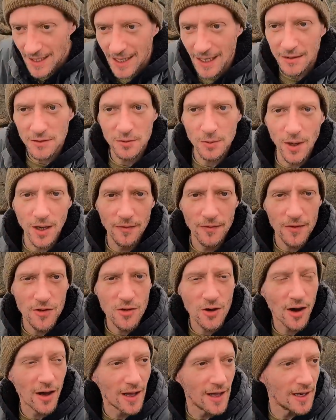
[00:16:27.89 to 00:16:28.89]
That was worth
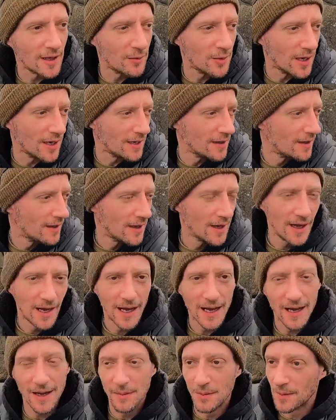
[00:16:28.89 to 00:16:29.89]
a try anyway.
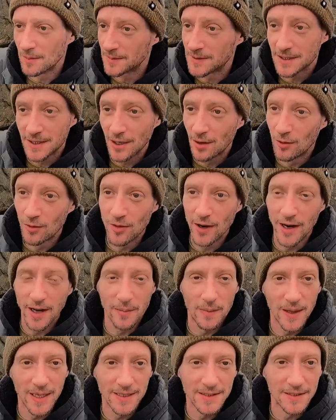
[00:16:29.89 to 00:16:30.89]
I'm still
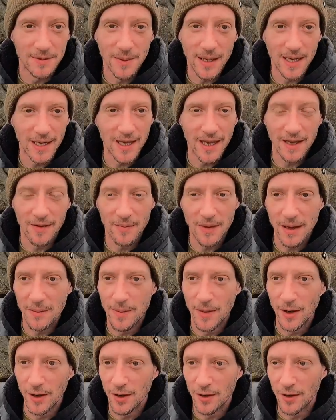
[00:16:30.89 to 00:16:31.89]
really pleased about getting
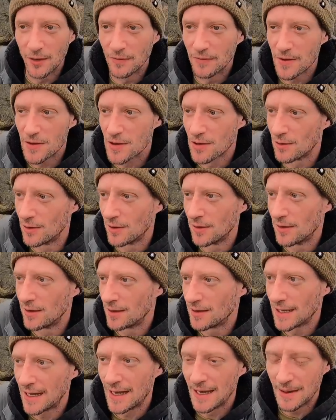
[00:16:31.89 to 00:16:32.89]
that pollock off the shore.
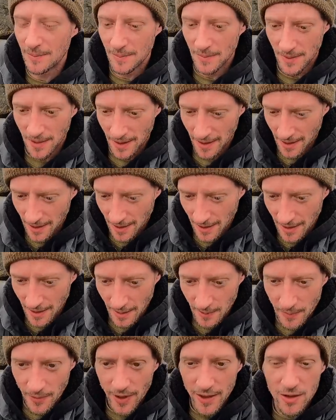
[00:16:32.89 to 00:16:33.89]

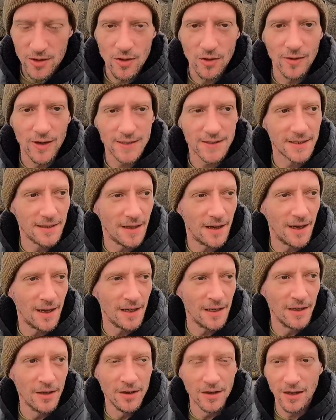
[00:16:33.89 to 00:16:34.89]
I'm pretty sure that's
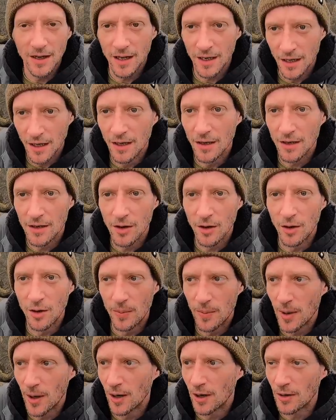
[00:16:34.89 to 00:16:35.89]
a lure
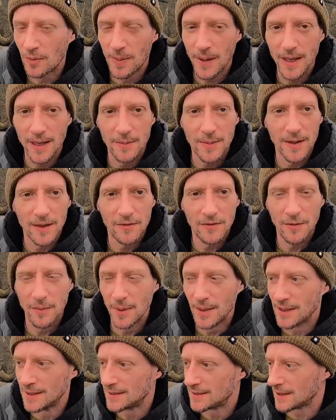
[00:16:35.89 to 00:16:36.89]
caught pollock PB
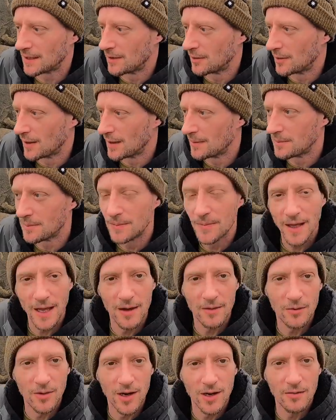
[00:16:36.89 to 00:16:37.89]
for me, so
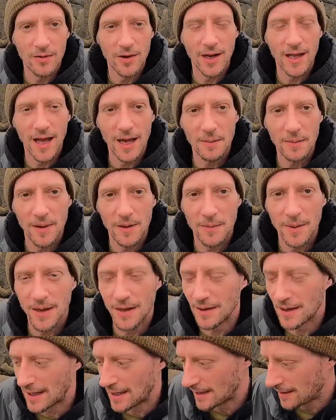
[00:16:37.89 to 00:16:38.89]
yeah, really, really happy
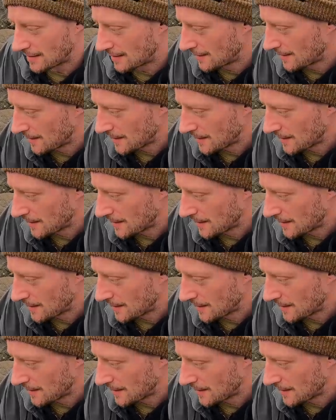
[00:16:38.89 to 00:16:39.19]
about that.